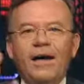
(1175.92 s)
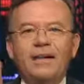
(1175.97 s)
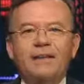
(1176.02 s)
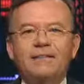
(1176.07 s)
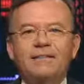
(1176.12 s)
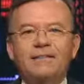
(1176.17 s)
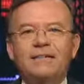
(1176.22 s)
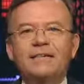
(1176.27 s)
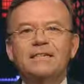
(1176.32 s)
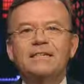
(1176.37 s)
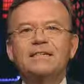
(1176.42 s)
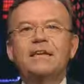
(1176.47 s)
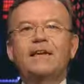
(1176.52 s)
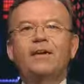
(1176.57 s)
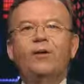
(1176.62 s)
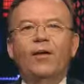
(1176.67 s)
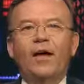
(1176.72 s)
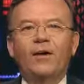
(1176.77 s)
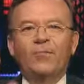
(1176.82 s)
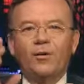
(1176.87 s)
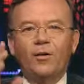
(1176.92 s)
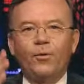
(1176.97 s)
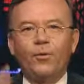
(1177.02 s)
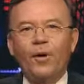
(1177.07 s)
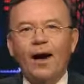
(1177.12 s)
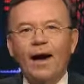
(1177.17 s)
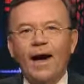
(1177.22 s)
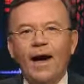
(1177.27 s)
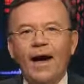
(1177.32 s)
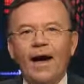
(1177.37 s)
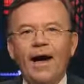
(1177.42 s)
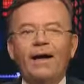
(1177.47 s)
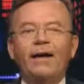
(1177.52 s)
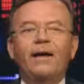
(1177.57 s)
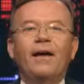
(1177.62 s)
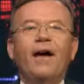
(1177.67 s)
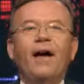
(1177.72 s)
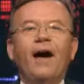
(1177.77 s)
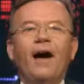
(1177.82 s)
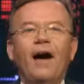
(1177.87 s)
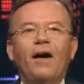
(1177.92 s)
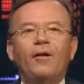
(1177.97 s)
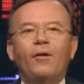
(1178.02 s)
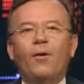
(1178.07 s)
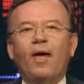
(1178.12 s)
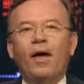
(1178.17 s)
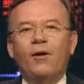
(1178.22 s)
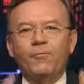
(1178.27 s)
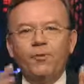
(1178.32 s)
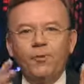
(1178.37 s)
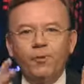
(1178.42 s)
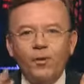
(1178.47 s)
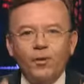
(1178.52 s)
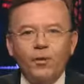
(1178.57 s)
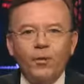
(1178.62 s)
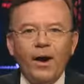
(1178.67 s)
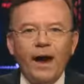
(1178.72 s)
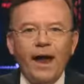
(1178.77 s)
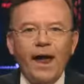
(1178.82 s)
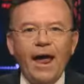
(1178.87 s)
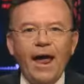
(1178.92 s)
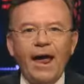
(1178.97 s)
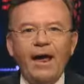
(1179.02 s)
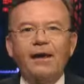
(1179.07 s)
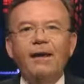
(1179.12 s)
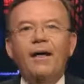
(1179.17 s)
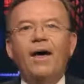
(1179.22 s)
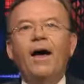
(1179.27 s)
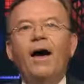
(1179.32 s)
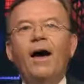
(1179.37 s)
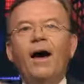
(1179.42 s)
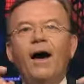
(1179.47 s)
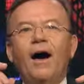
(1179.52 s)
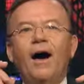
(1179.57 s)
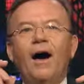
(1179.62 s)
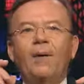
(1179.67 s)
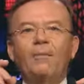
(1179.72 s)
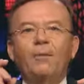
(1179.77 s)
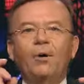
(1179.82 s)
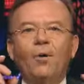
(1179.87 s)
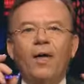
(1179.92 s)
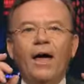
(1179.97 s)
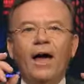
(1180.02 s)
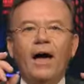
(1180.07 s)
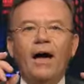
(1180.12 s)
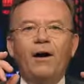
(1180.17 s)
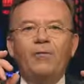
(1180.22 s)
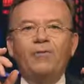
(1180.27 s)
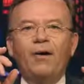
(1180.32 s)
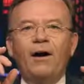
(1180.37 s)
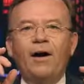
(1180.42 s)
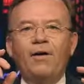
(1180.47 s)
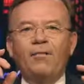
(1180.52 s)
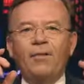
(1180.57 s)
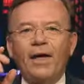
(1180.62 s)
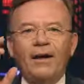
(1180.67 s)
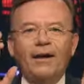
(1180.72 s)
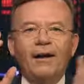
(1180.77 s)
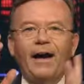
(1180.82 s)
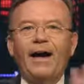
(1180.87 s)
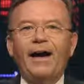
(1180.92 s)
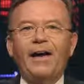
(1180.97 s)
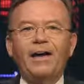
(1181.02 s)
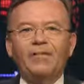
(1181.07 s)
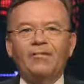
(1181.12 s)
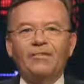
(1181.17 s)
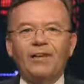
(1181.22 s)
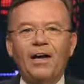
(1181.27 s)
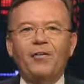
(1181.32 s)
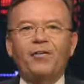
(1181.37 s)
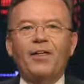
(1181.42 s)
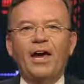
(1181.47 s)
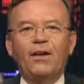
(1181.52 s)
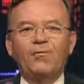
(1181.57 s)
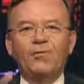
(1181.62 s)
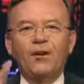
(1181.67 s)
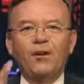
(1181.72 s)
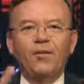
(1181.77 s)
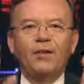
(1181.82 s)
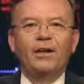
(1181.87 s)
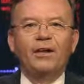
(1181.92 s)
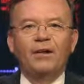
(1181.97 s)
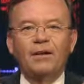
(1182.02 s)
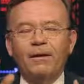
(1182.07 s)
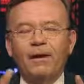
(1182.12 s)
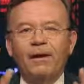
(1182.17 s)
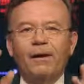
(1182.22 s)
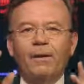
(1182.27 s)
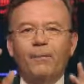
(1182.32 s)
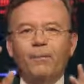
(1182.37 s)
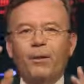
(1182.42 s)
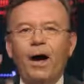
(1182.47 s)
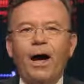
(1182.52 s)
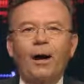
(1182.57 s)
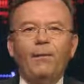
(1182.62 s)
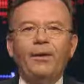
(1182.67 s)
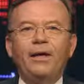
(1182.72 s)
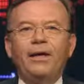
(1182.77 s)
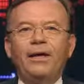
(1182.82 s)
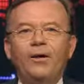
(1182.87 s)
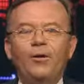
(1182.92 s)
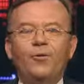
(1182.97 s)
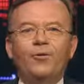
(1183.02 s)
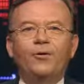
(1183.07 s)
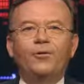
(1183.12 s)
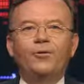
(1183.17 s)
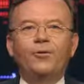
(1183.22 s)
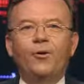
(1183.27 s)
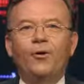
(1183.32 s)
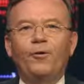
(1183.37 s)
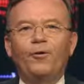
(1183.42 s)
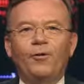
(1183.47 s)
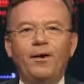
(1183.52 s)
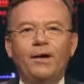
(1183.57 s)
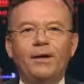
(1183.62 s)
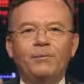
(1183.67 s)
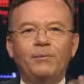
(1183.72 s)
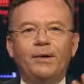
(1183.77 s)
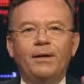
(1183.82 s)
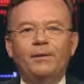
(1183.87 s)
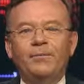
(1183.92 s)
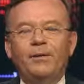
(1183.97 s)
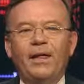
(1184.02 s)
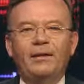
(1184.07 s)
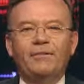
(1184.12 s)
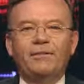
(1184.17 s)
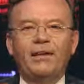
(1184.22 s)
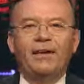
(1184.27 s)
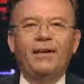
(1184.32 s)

ISIS, you'll have Iraq, uh, you'll have Ukraine, um, you'll have uh, that guy in South Africa that probably killed his girlfriend, but they said